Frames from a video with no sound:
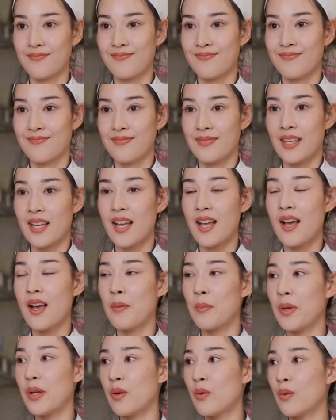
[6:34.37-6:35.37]
to explain
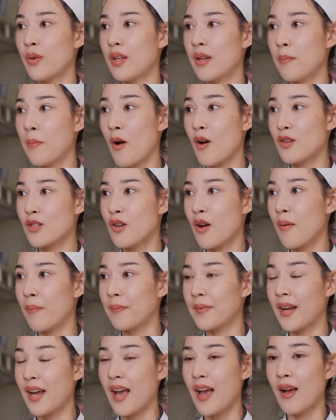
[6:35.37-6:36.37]
how insulting it would
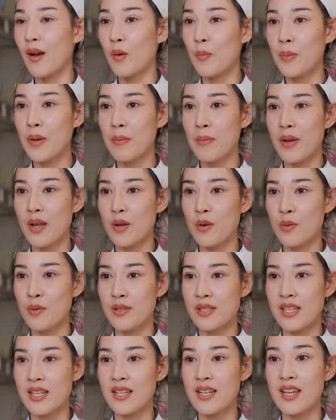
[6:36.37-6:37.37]
be to overcook
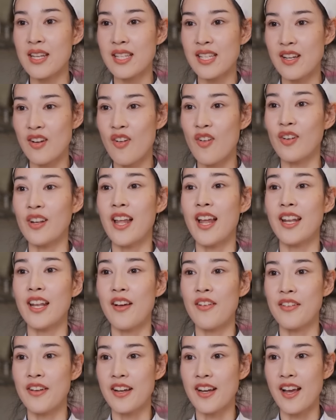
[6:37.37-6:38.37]
this beautiful
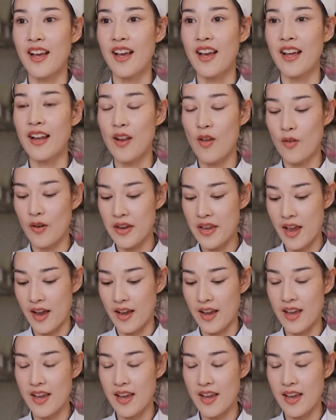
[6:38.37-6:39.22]
meat. So